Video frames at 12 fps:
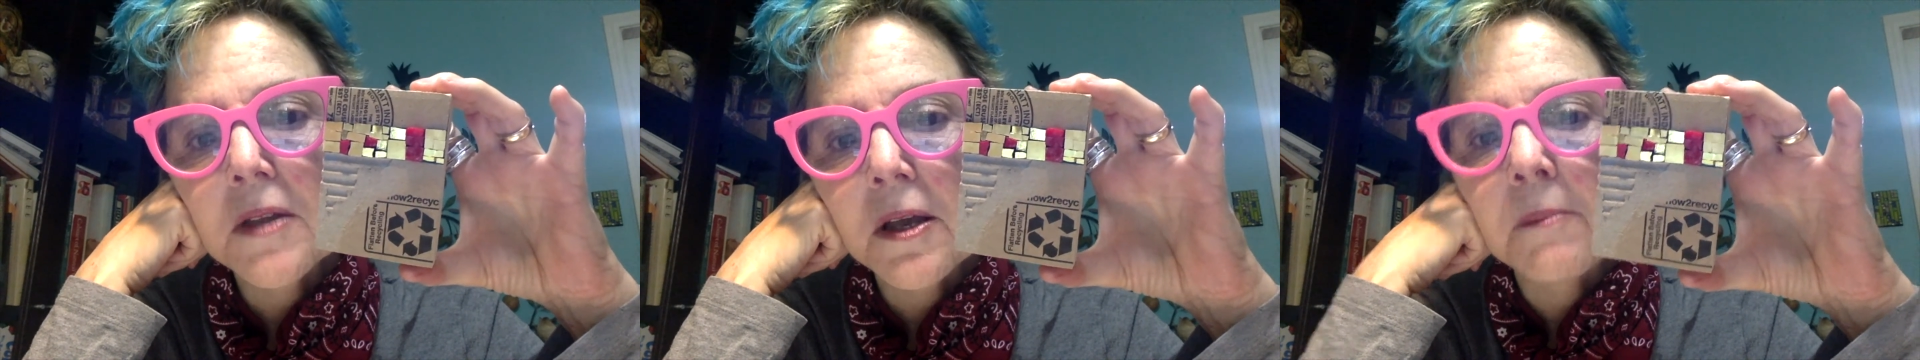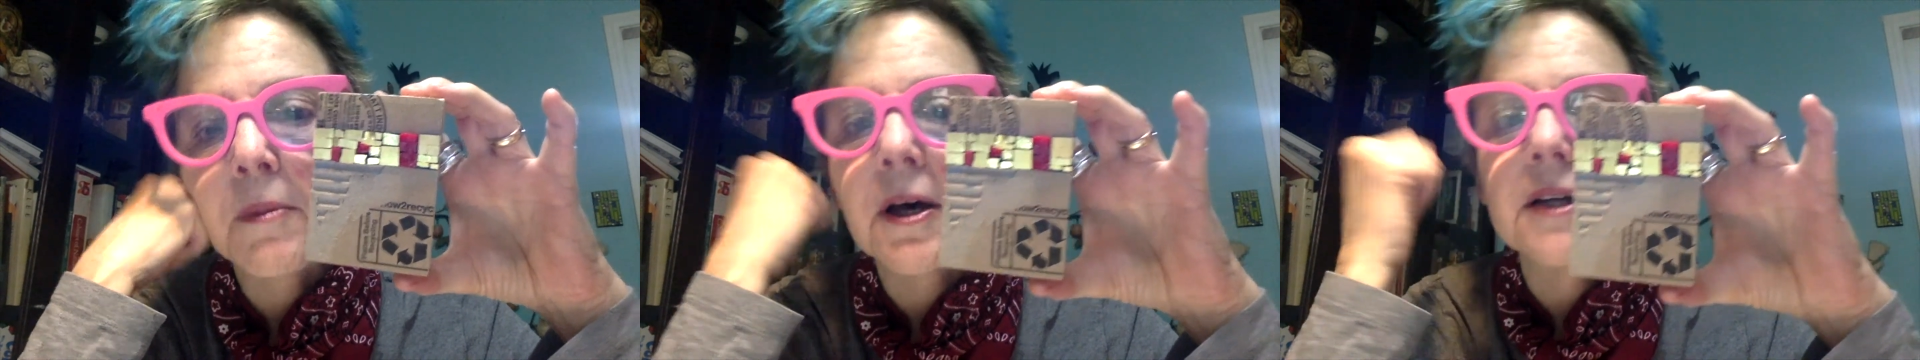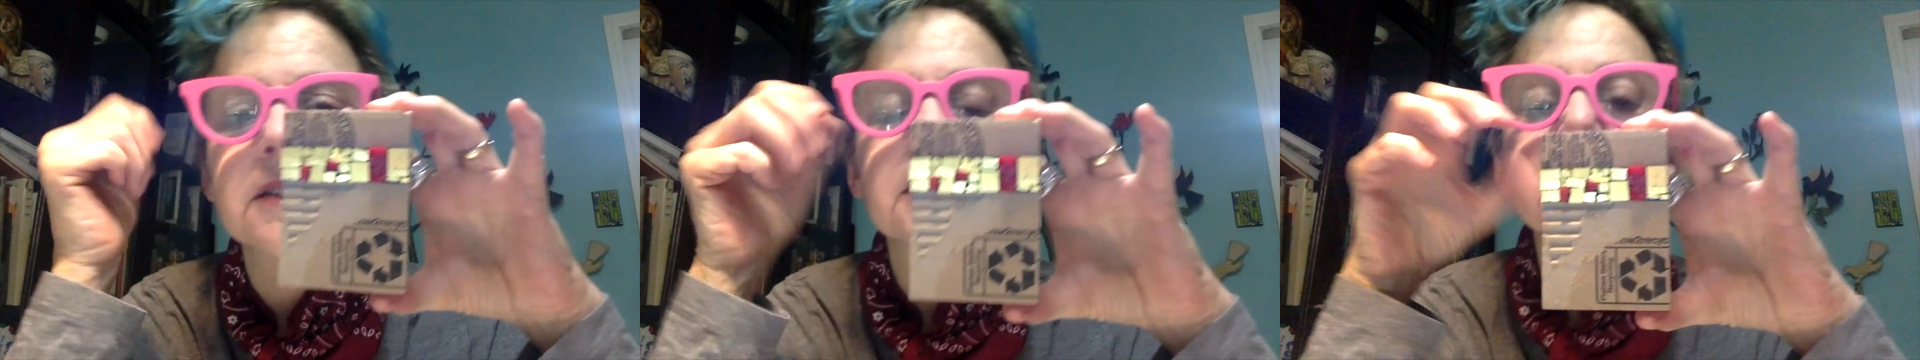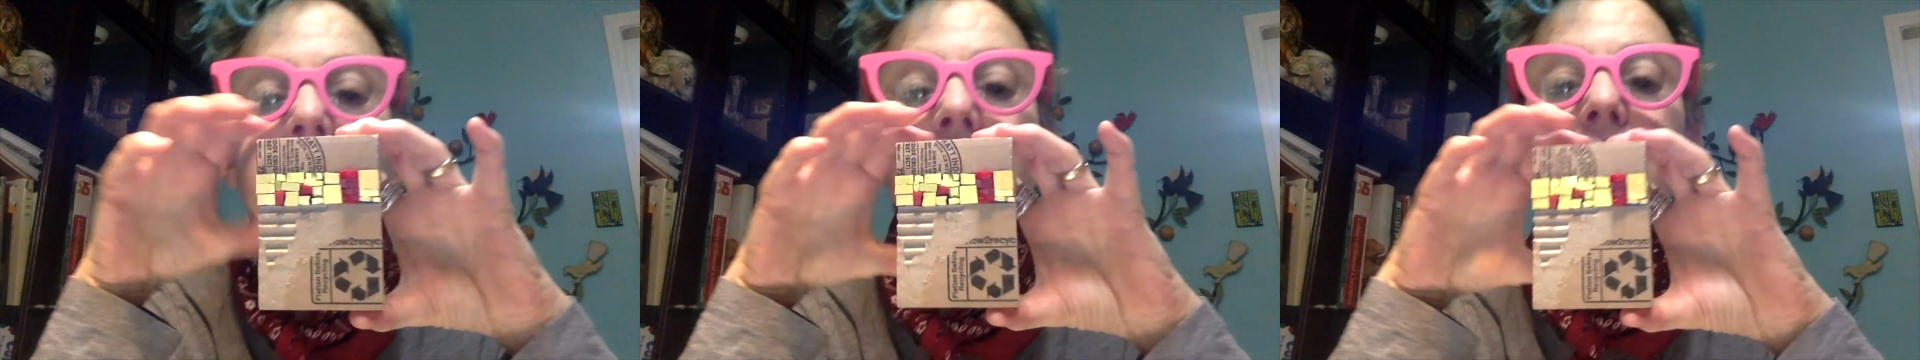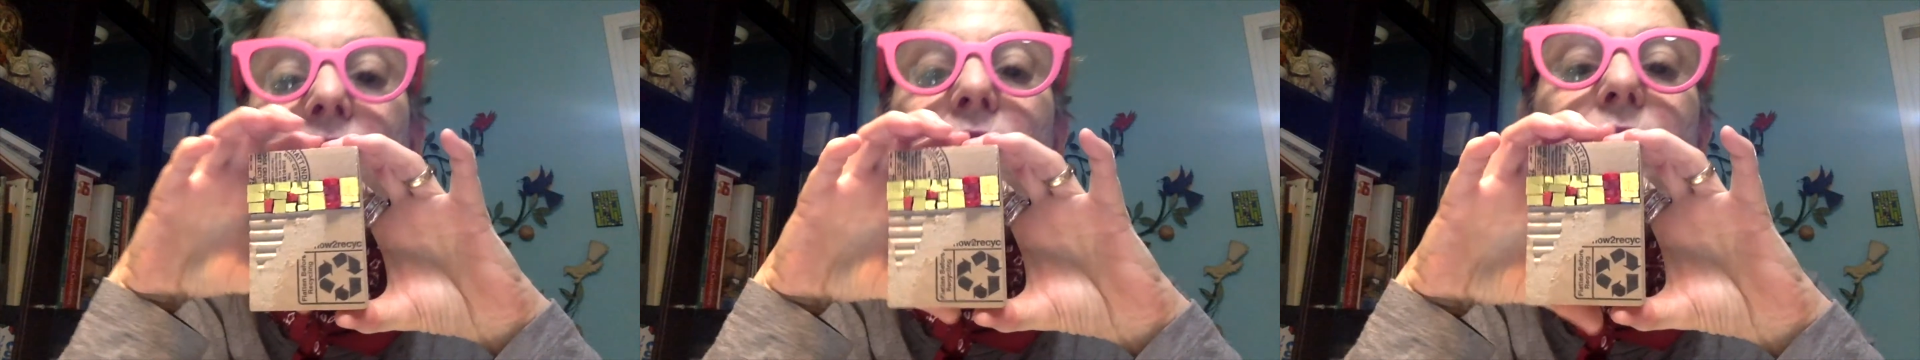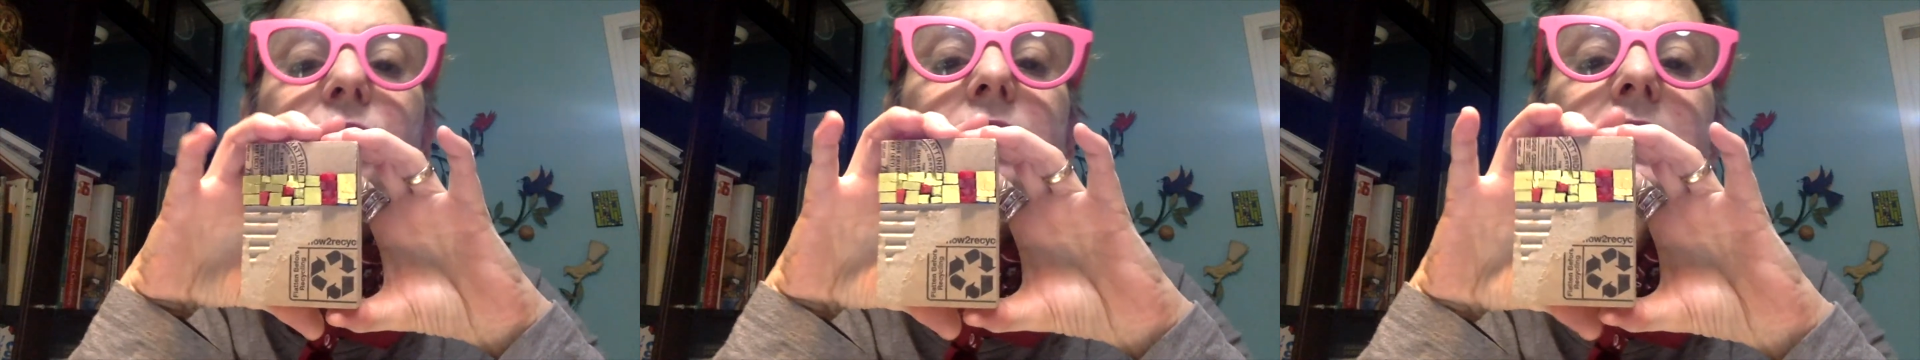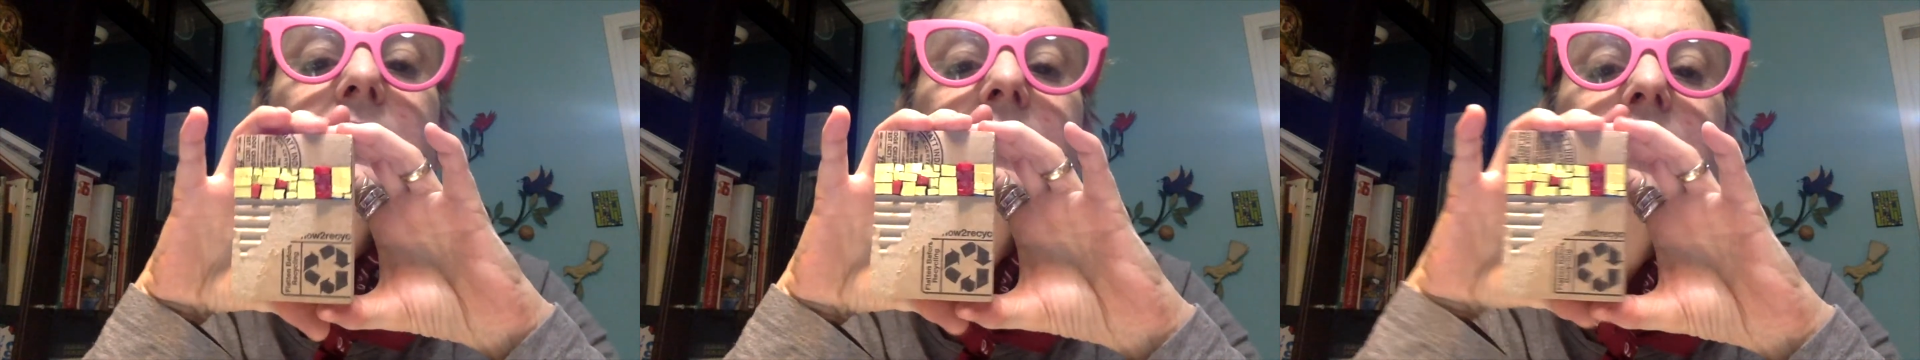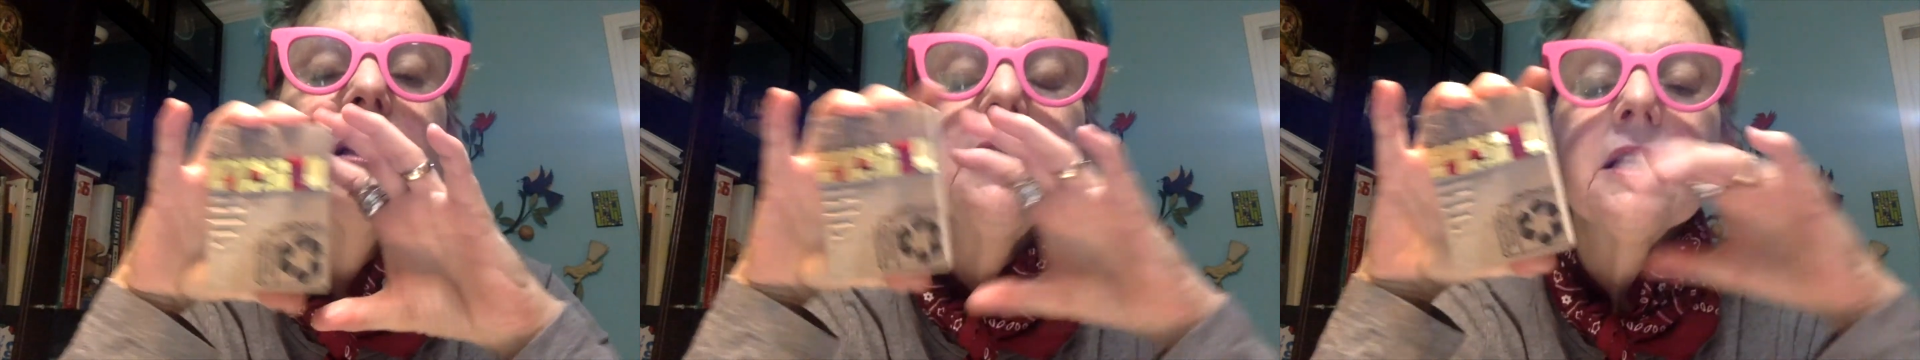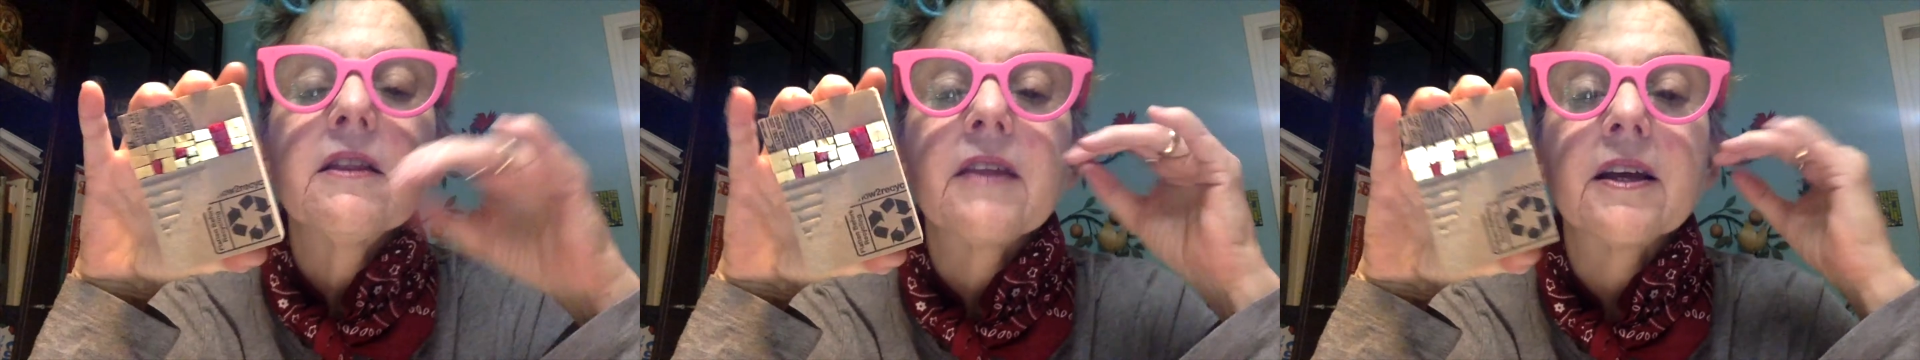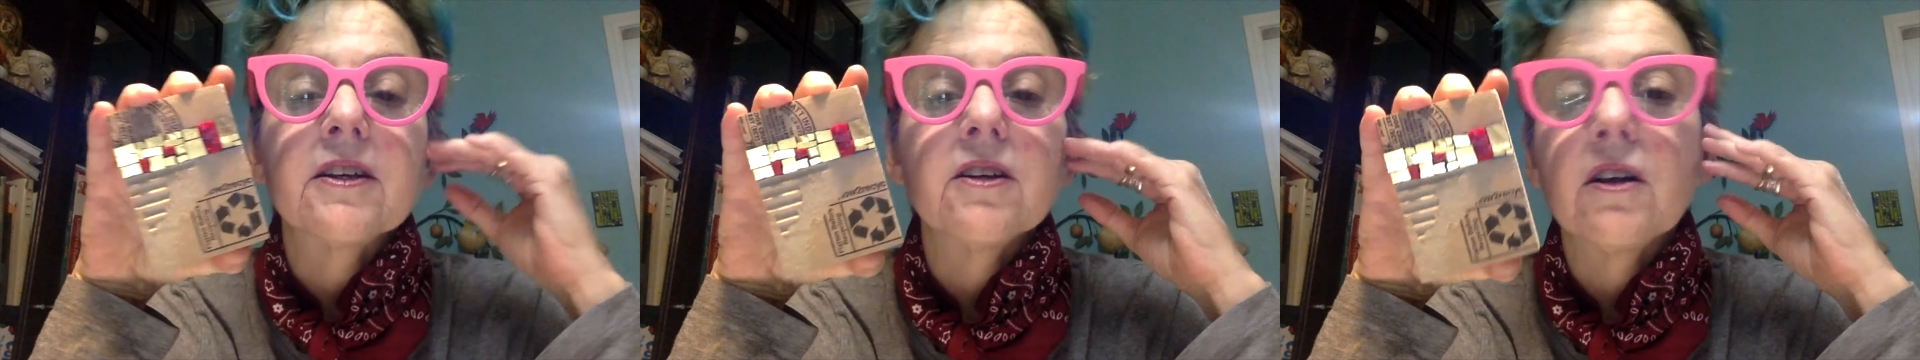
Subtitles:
But it's really cool. You can that